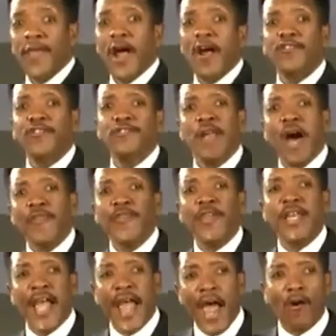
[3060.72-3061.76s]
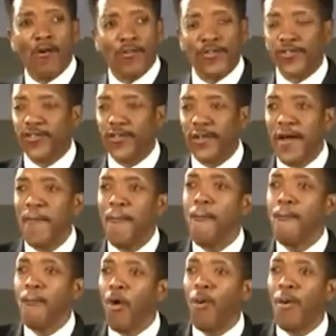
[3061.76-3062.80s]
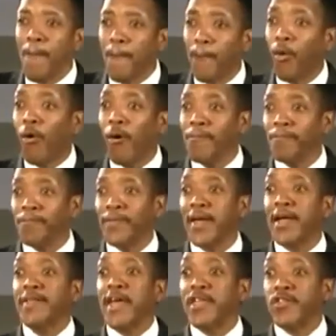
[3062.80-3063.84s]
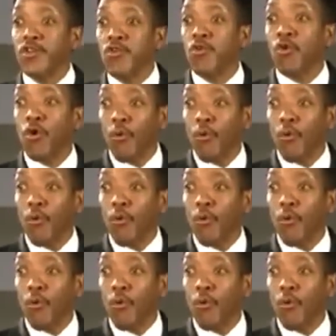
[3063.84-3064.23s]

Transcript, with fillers: There is nothing else more important than you